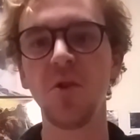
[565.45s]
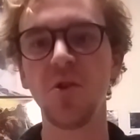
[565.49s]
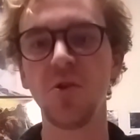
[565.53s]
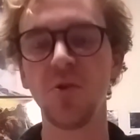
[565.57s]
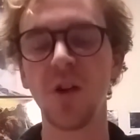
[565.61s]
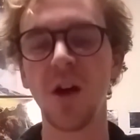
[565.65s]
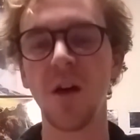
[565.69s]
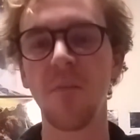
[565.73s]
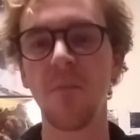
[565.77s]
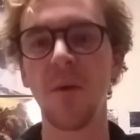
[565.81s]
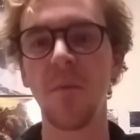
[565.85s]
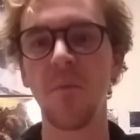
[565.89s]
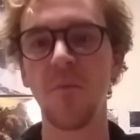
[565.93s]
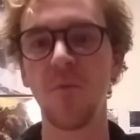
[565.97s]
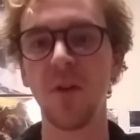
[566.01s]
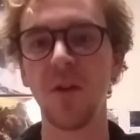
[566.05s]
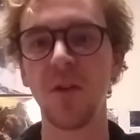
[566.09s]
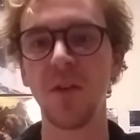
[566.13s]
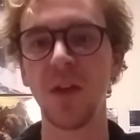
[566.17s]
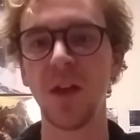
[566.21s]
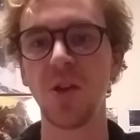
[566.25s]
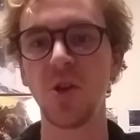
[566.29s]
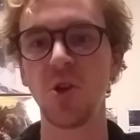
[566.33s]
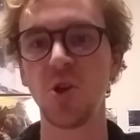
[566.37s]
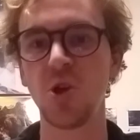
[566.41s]
to come up with
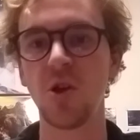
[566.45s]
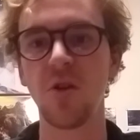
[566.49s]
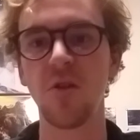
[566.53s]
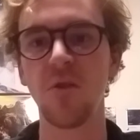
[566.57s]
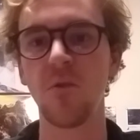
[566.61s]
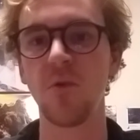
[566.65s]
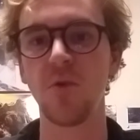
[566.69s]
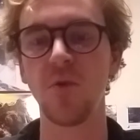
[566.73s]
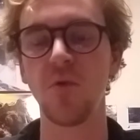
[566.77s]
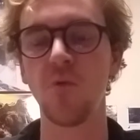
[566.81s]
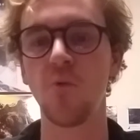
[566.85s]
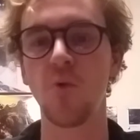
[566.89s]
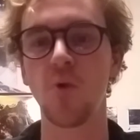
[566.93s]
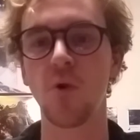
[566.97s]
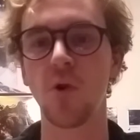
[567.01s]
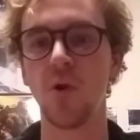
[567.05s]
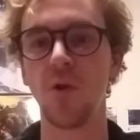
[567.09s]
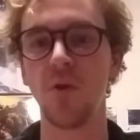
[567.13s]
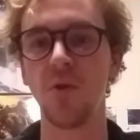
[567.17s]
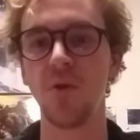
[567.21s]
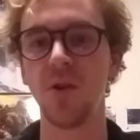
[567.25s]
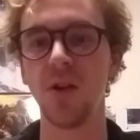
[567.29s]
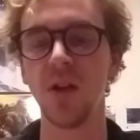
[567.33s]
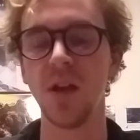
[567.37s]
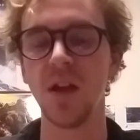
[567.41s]
and share it with the
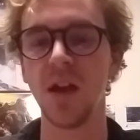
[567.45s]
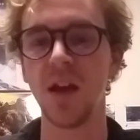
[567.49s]
world